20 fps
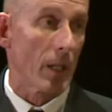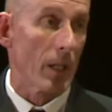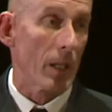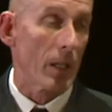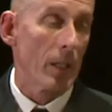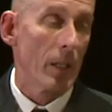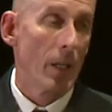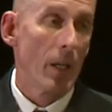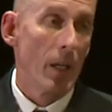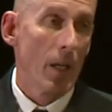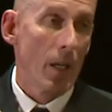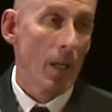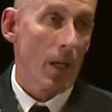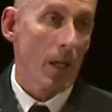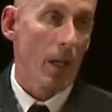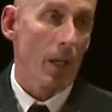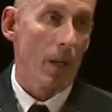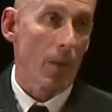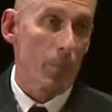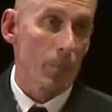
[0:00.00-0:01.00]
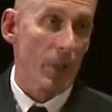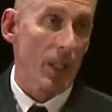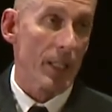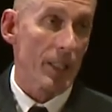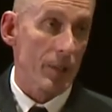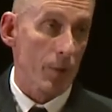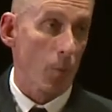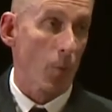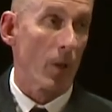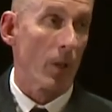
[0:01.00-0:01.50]
a, a
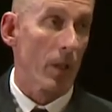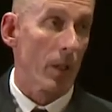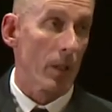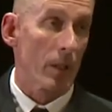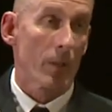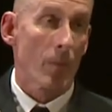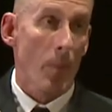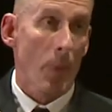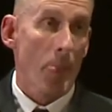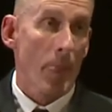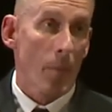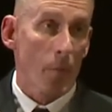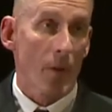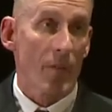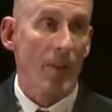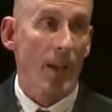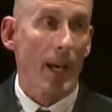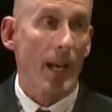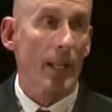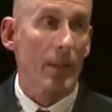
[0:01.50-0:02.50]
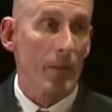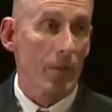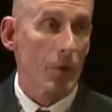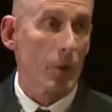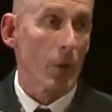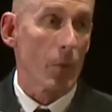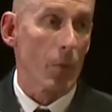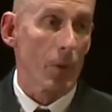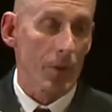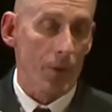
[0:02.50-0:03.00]
place where we've had
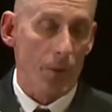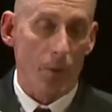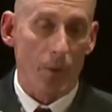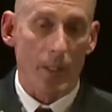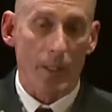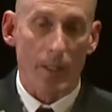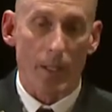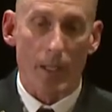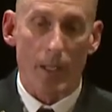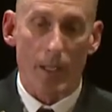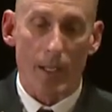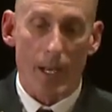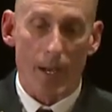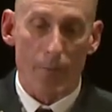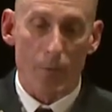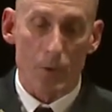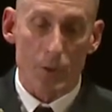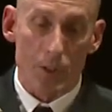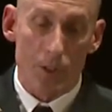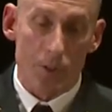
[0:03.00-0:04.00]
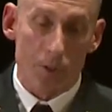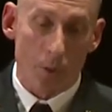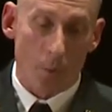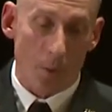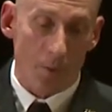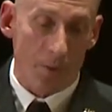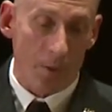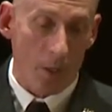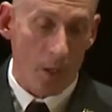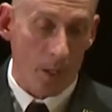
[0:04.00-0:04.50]
good recruiting uh, efforts. And so
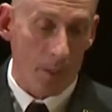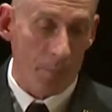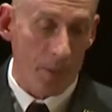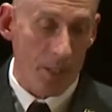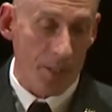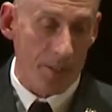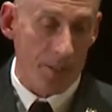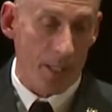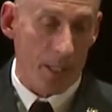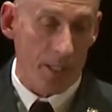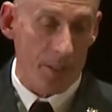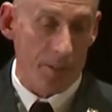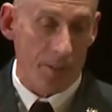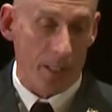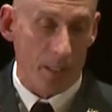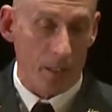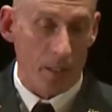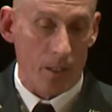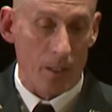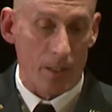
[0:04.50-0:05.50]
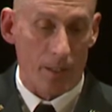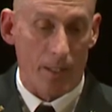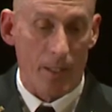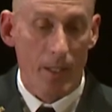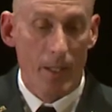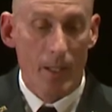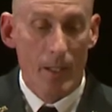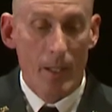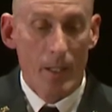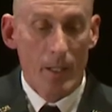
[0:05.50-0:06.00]
what the Army has done is said, look,
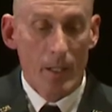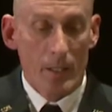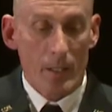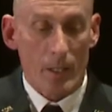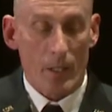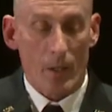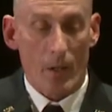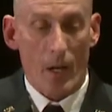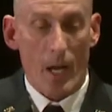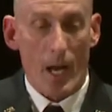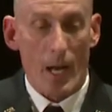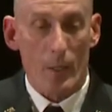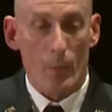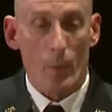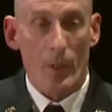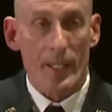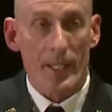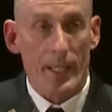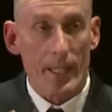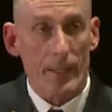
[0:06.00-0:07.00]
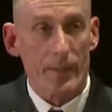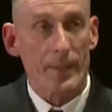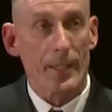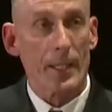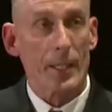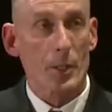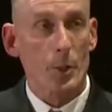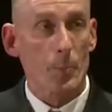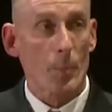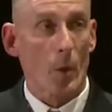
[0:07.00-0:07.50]
you know, how do we get the
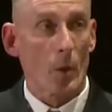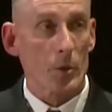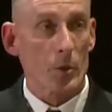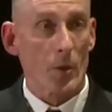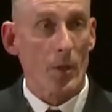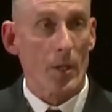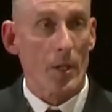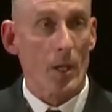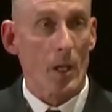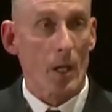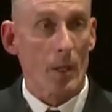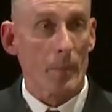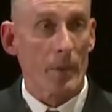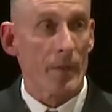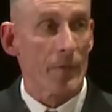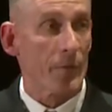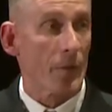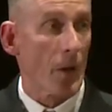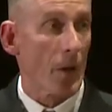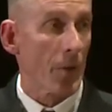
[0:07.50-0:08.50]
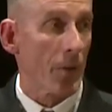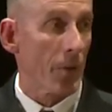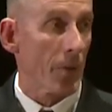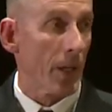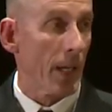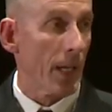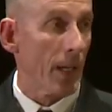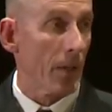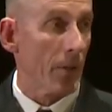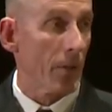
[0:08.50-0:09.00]
exposure to the Army farther
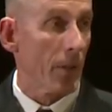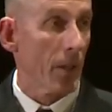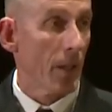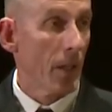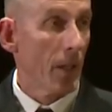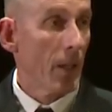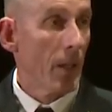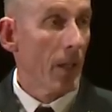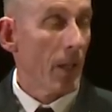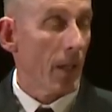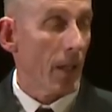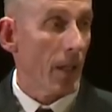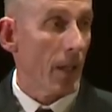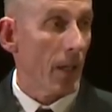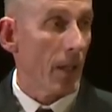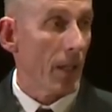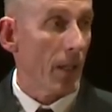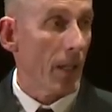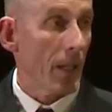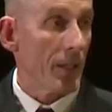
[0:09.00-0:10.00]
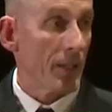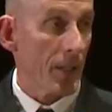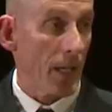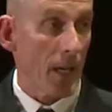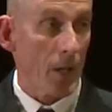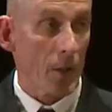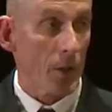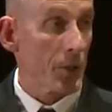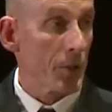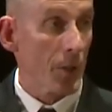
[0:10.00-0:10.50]
out uh, into
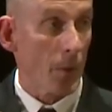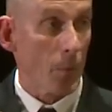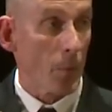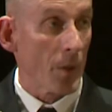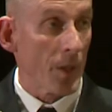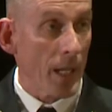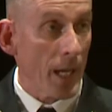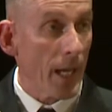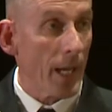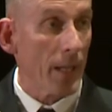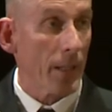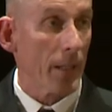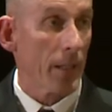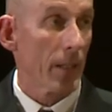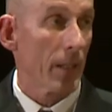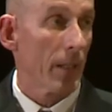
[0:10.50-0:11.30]
areas that we're not